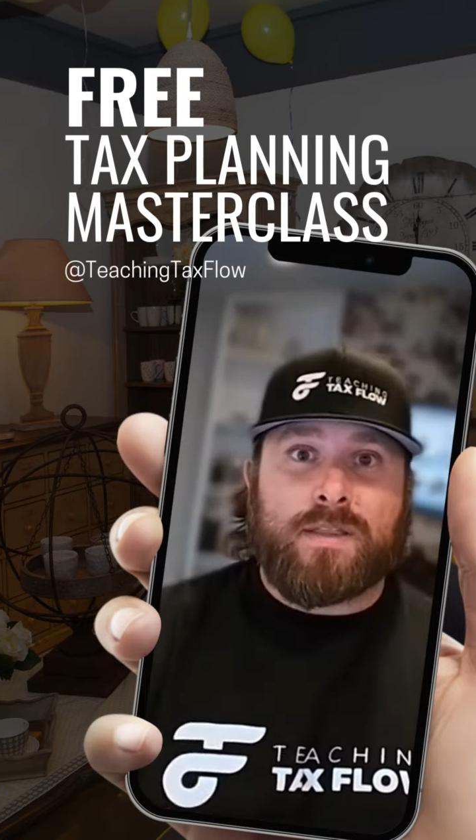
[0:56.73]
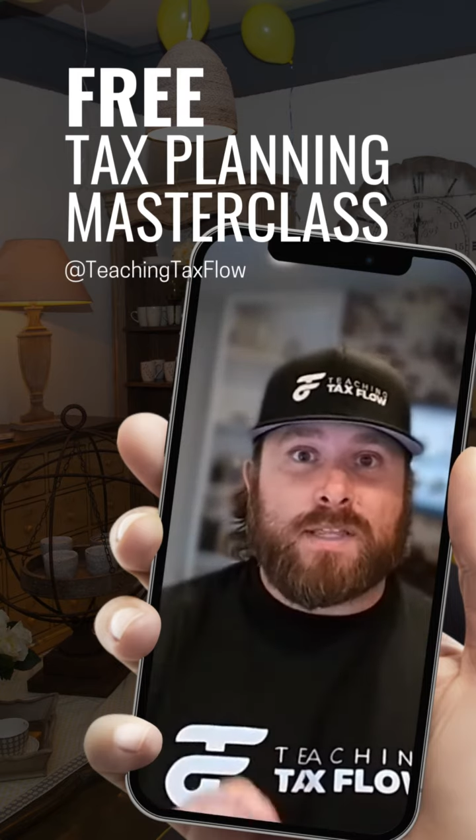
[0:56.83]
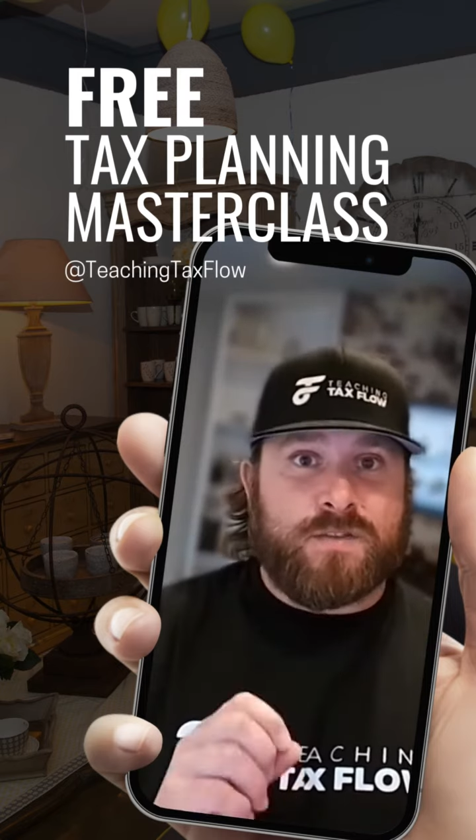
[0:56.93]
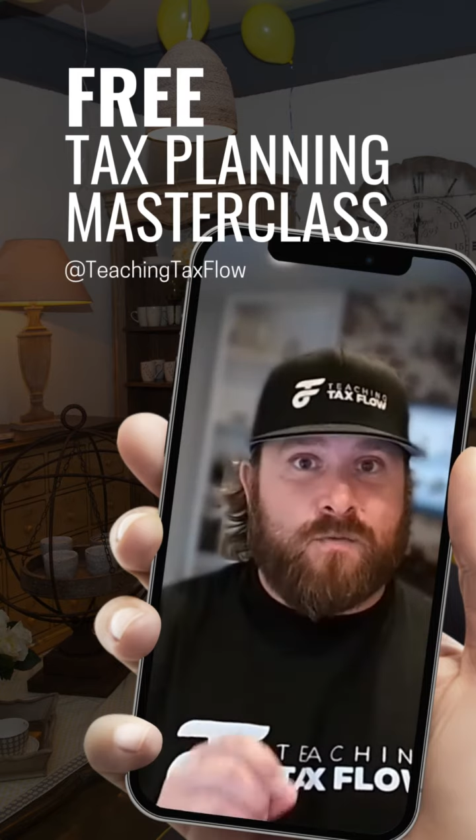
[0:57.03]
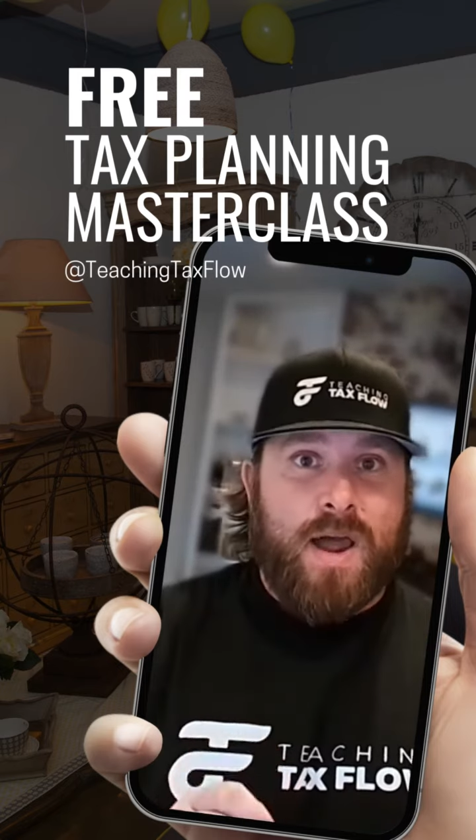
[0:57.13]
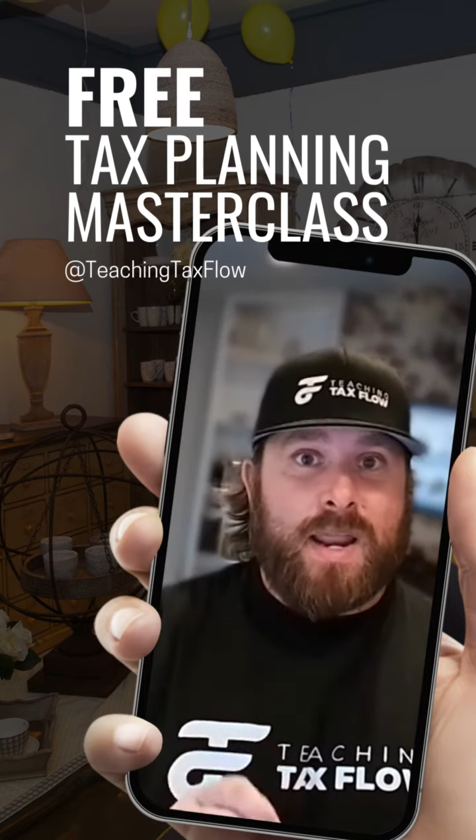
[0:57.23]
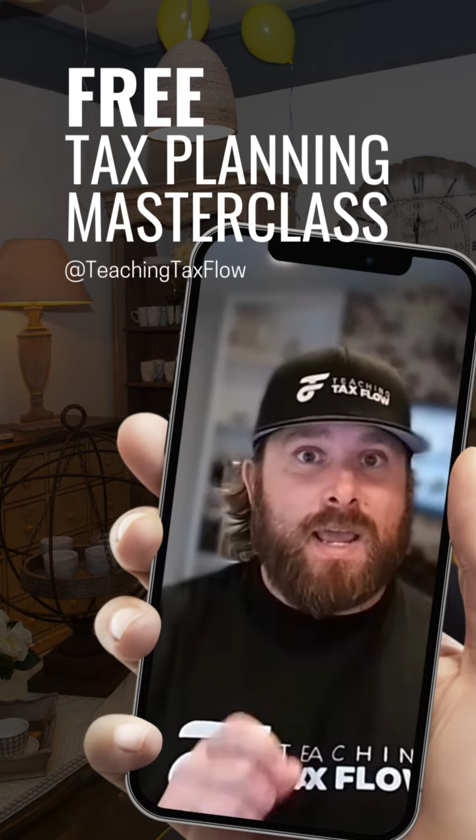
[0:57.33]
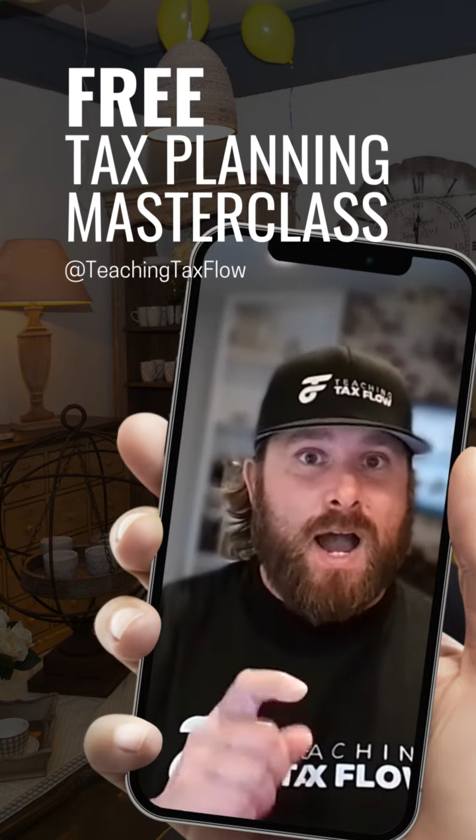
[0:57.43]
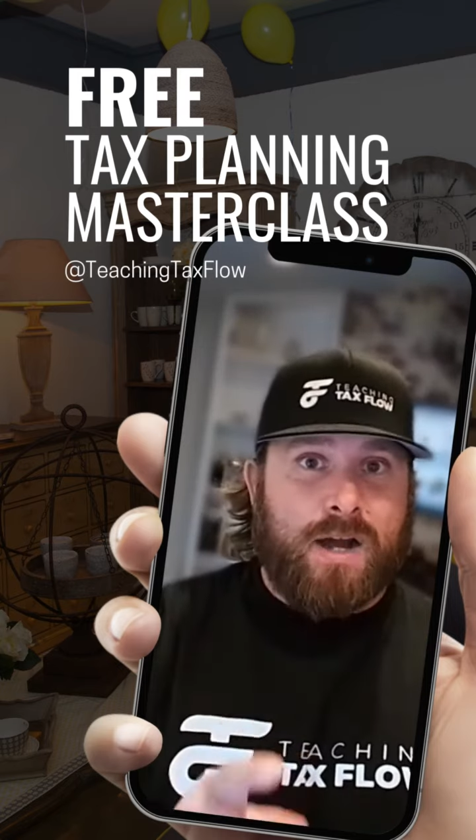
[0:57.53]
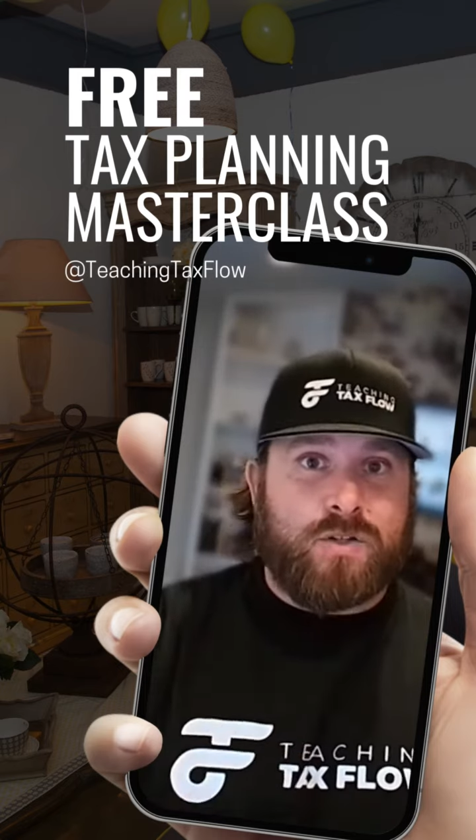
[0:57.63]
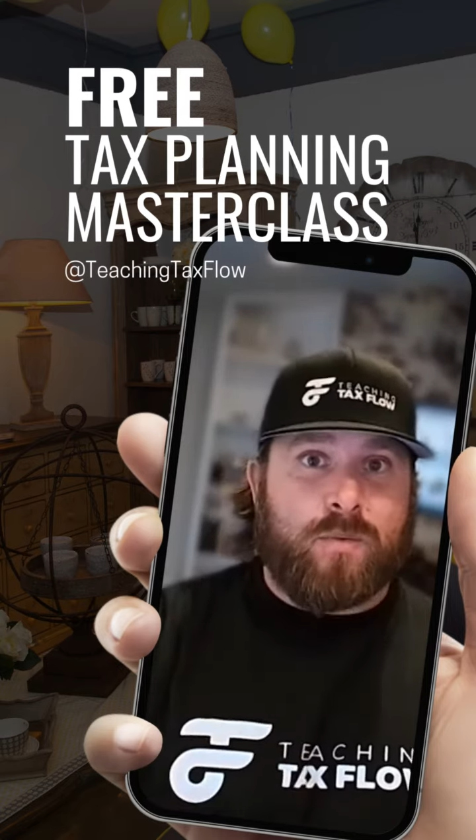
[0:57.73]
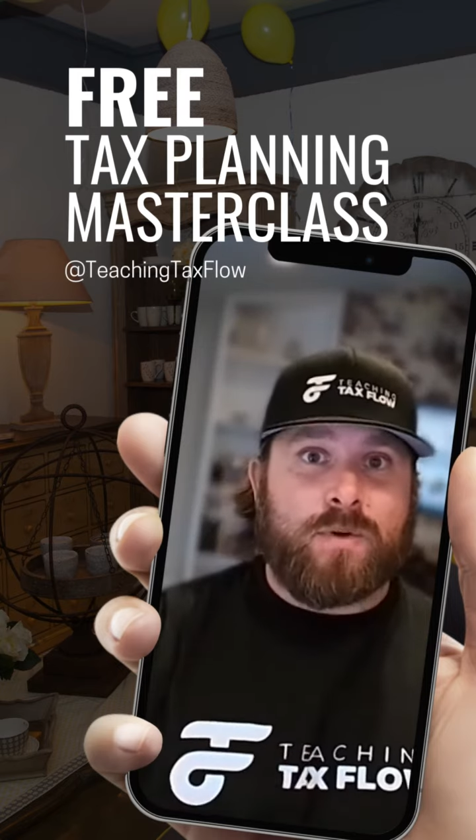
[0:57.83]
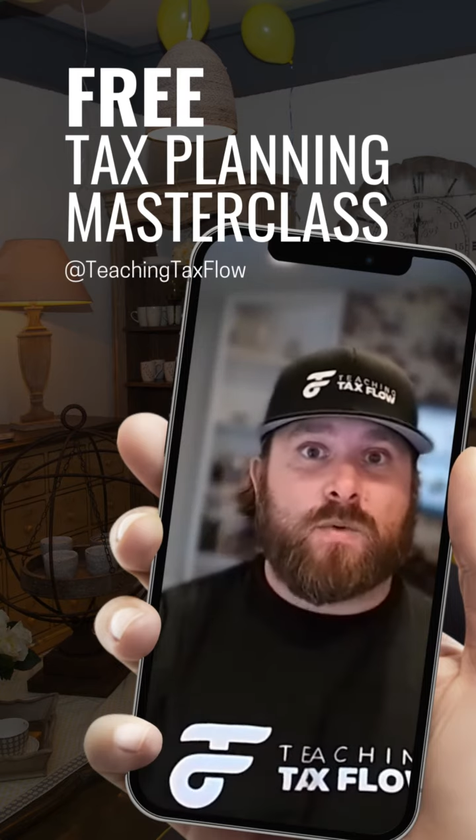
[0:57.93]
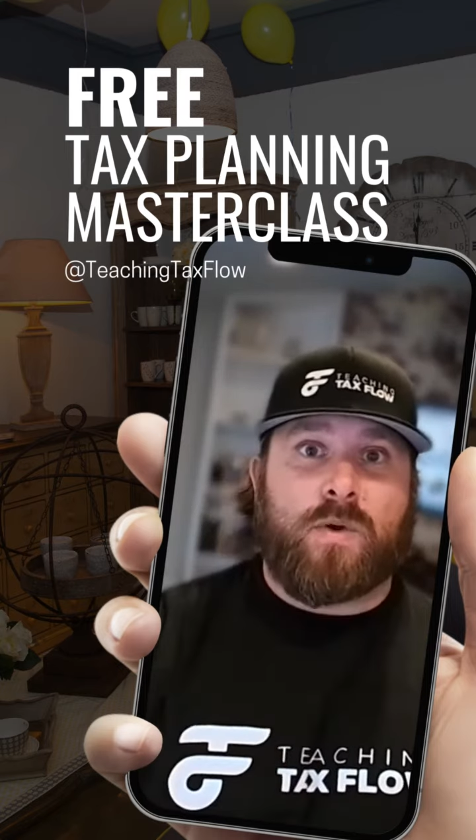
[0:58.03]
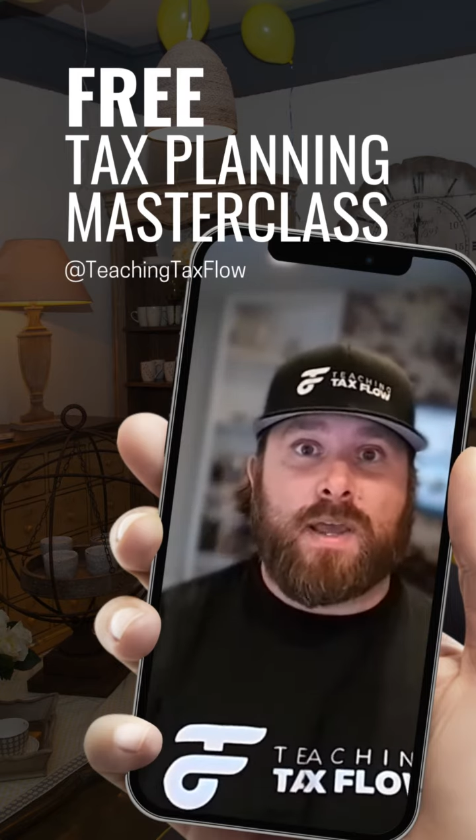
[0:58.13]
That's Friday, October
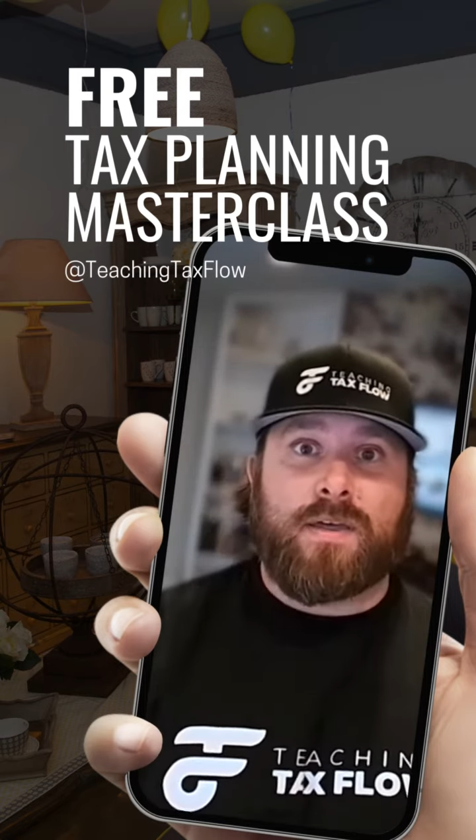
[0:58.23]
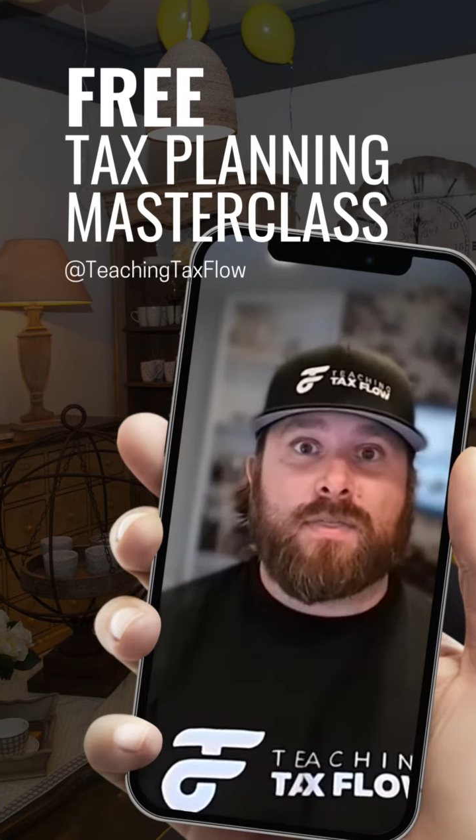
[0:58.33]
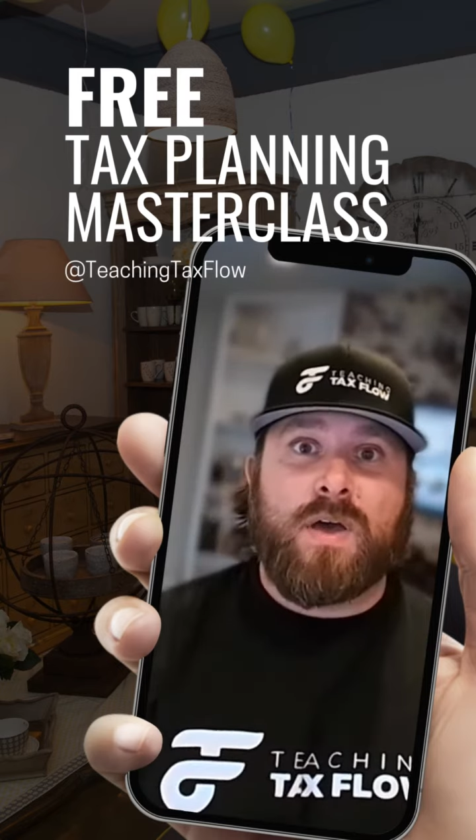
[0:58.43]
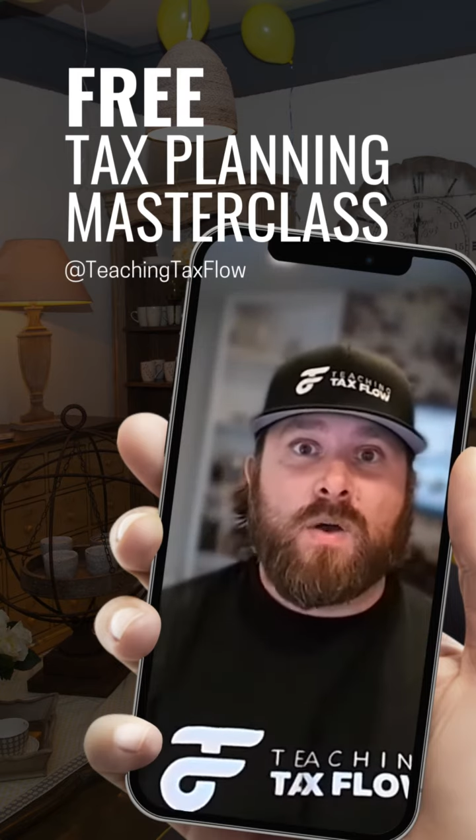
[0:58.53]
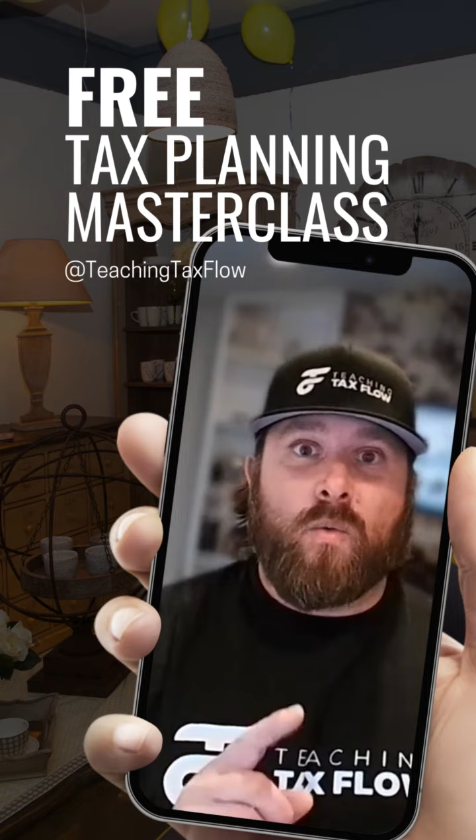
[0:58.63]
20th,